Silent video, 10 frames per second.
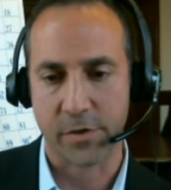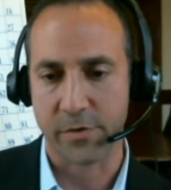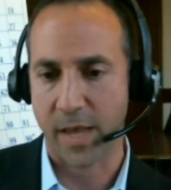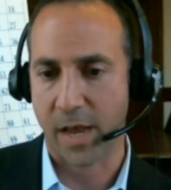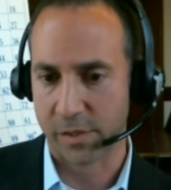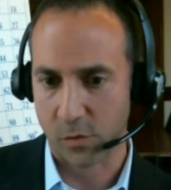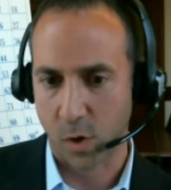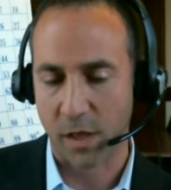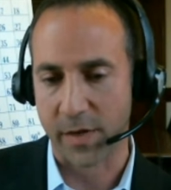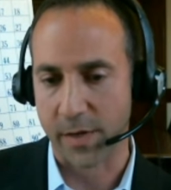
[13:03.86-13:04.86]

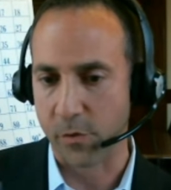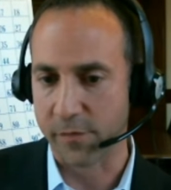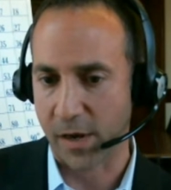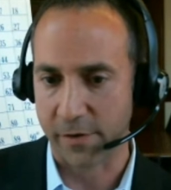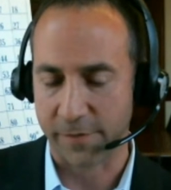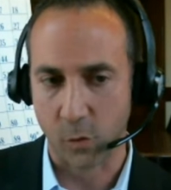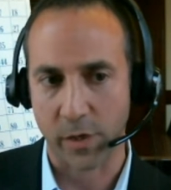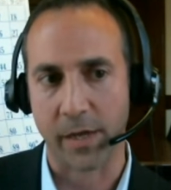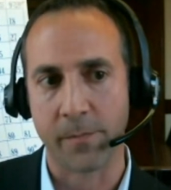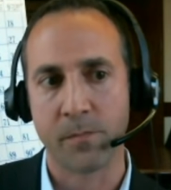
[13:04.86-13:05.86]
2012 and he moved down to
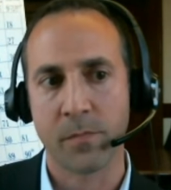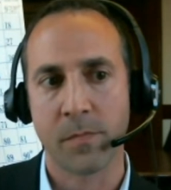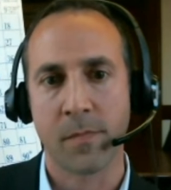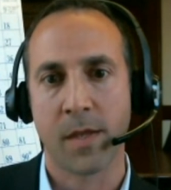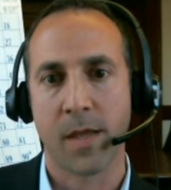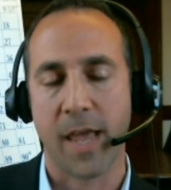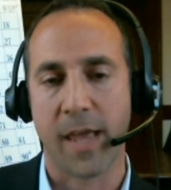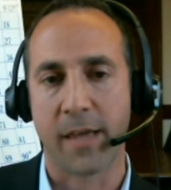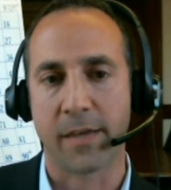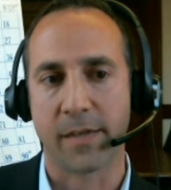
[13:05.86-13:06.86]
Florida.
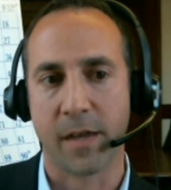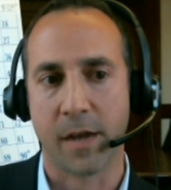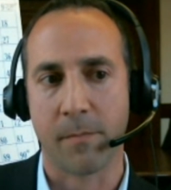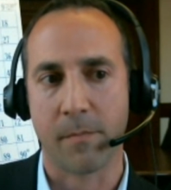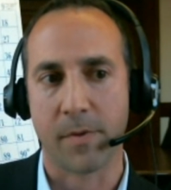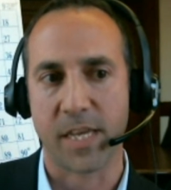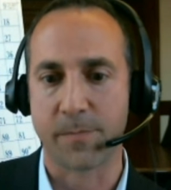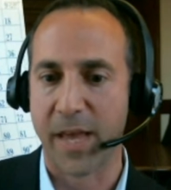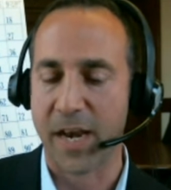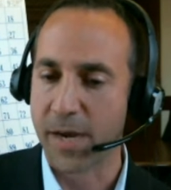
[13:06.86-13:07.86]
And um,
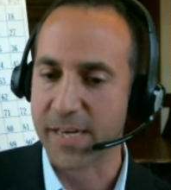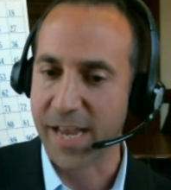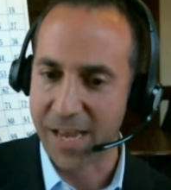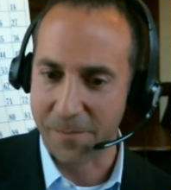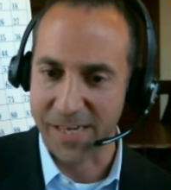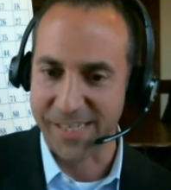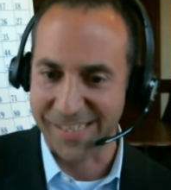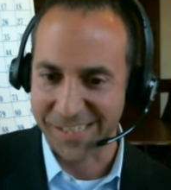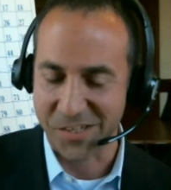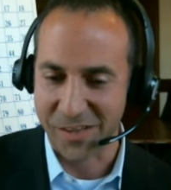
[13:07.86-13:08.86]
he's been on my database
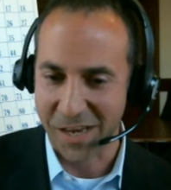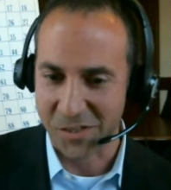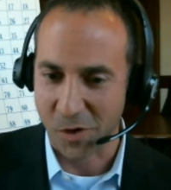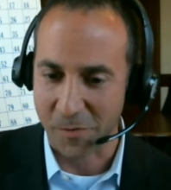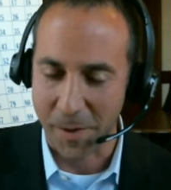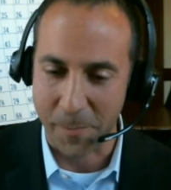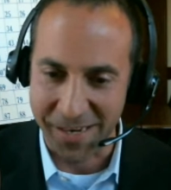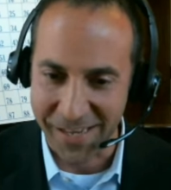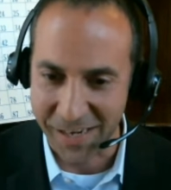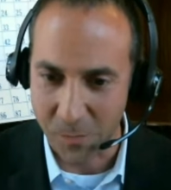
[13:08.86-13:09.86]
since 2012. I've been
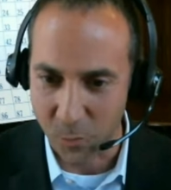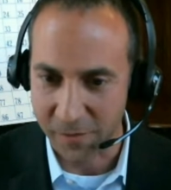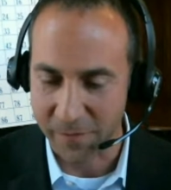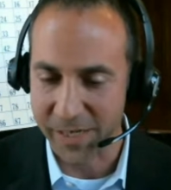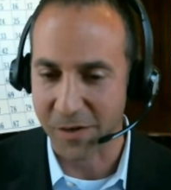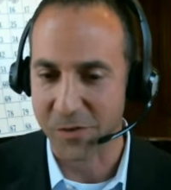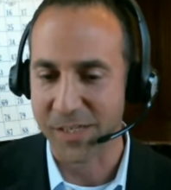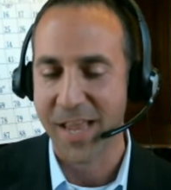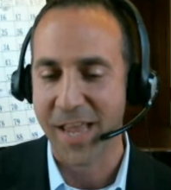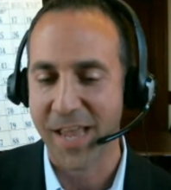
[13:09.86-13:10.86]
hitting him with the videos
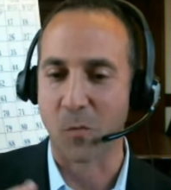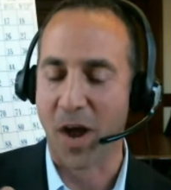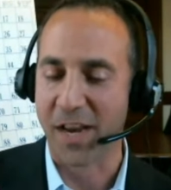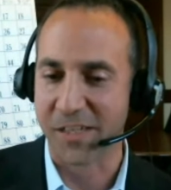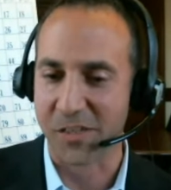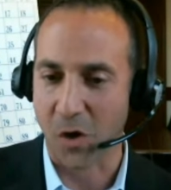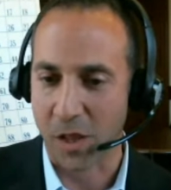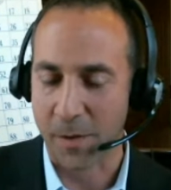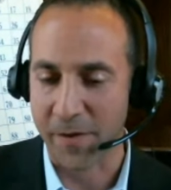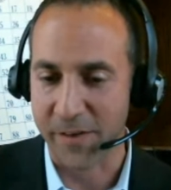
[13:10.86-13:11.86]
and he watches
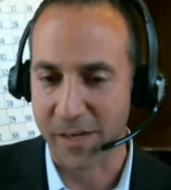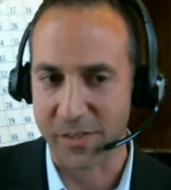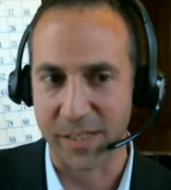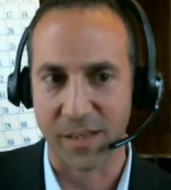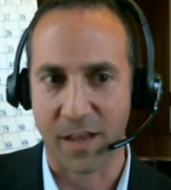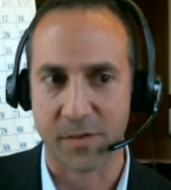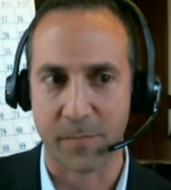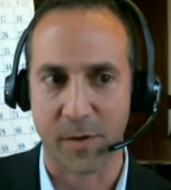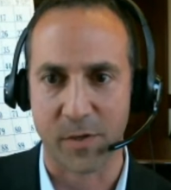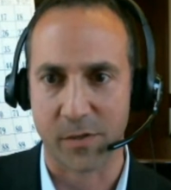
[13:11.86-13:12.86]
all of my videos. He
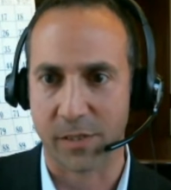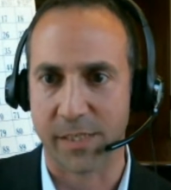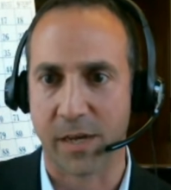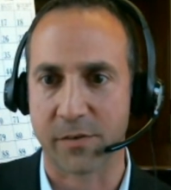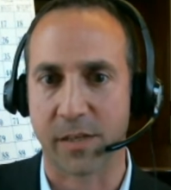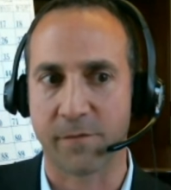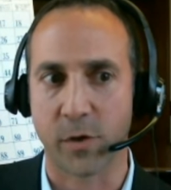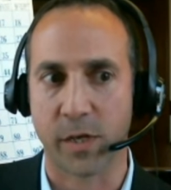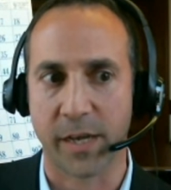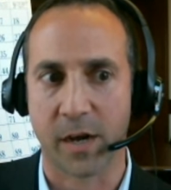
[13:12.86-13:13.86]
loves me. We sold his house in like
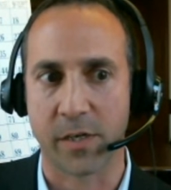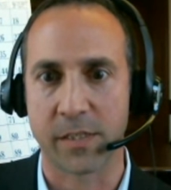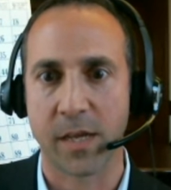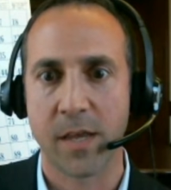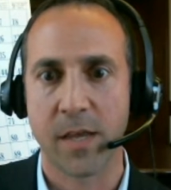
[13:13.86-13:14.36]
48 hours.